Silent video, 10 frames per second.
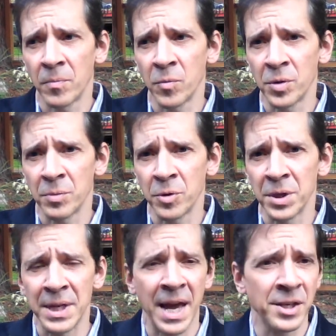with
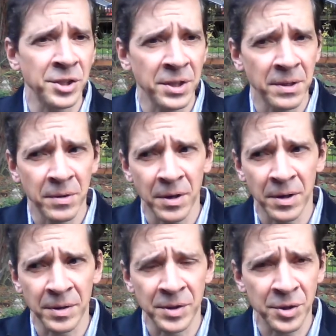engaging
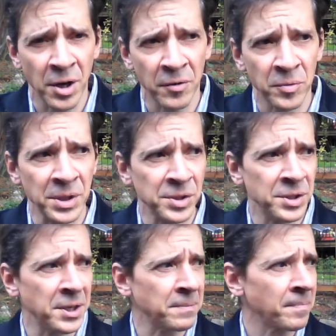in this kind of
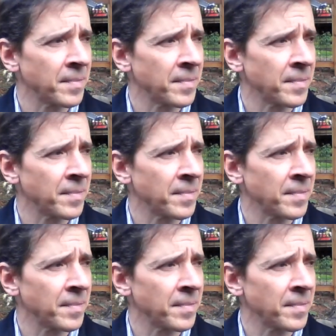reasoning